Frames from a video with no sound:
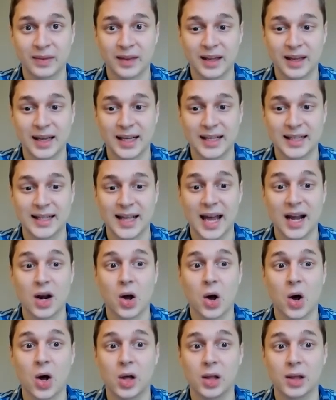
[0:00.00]
Is that
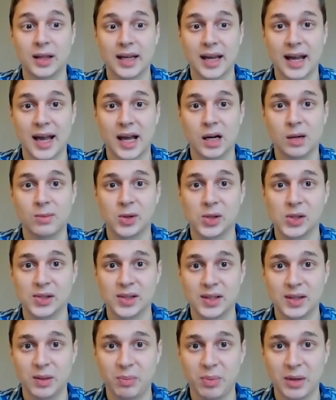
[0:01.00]
all the animals in
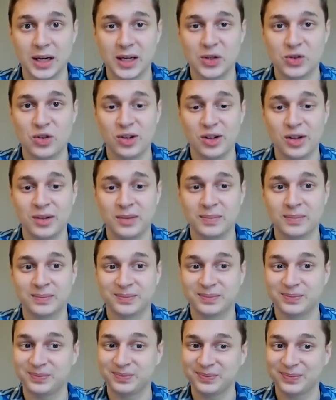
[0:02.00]
the picture?
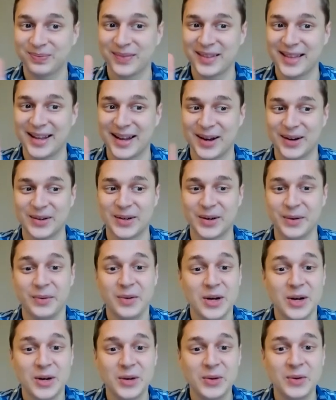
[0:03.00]
No, no,
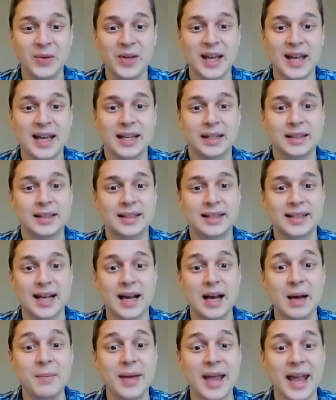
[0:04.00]
no.
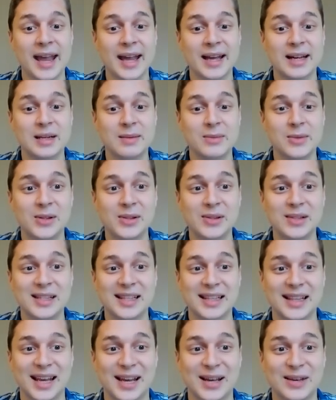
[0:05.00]
Some animals
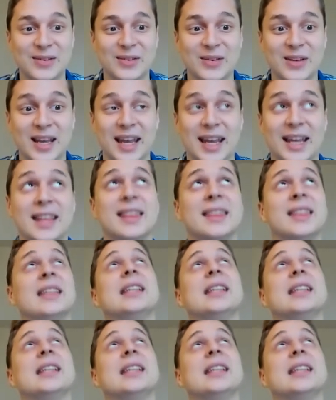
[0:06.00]
live in the